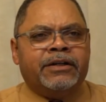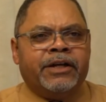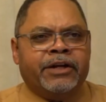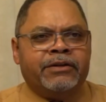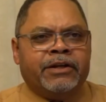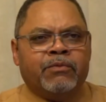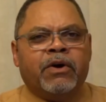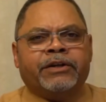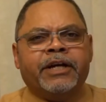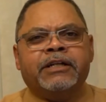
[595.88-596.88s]
In
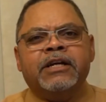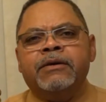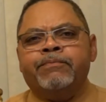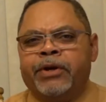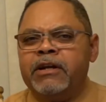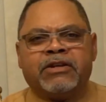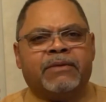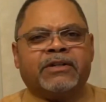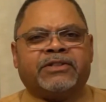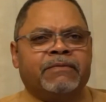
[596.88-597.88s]
one day. Peter
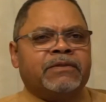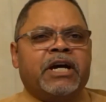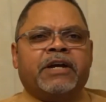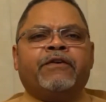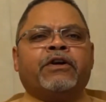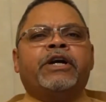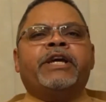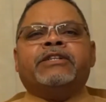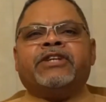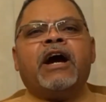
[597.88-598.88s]
talking about seven times for
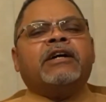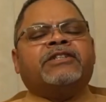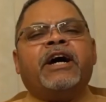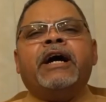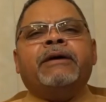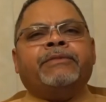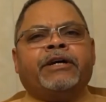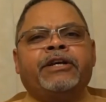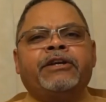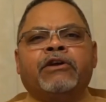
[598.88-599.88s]
the entire time
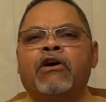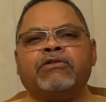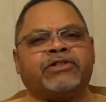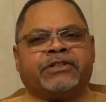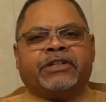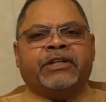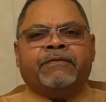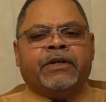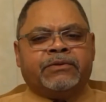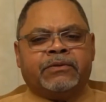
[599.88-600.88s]
that he knows this
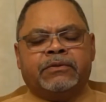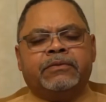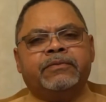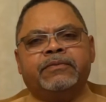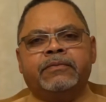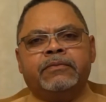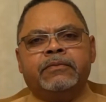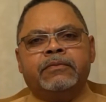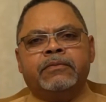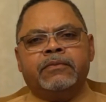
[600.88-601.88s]
individual.
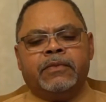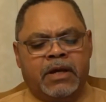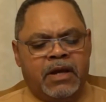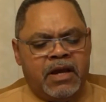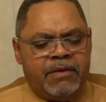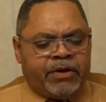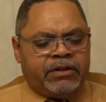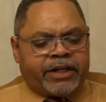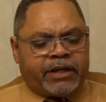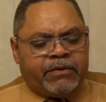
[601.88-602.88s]
But
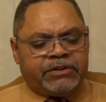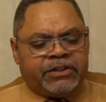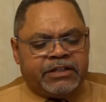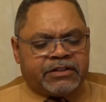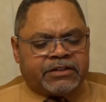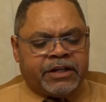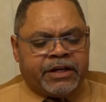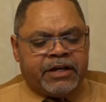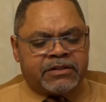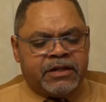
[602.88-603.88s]
look at what Jesus
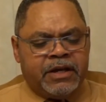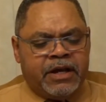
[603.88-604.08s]
says.